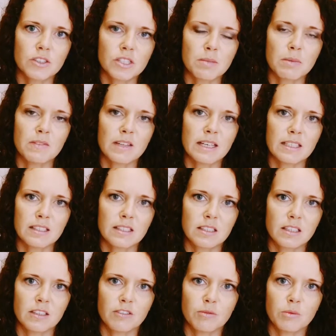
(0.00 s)
some of that
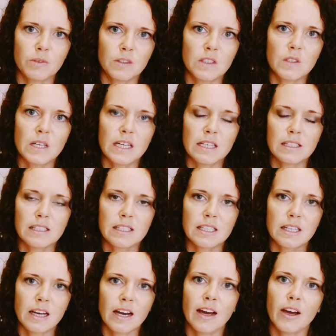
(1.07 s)
stuff with you guys,
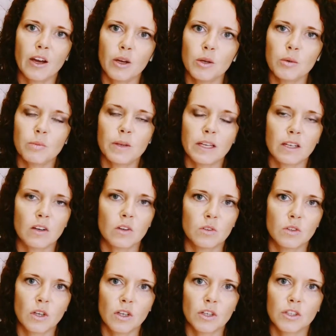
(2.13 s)
and I hope that y'all
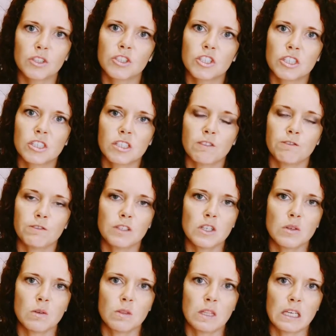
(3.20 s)
learn just a
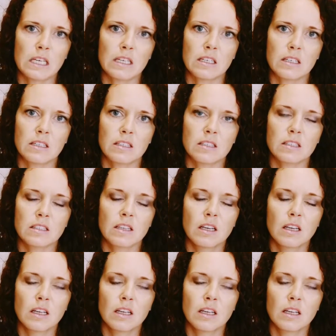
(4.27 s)
few things,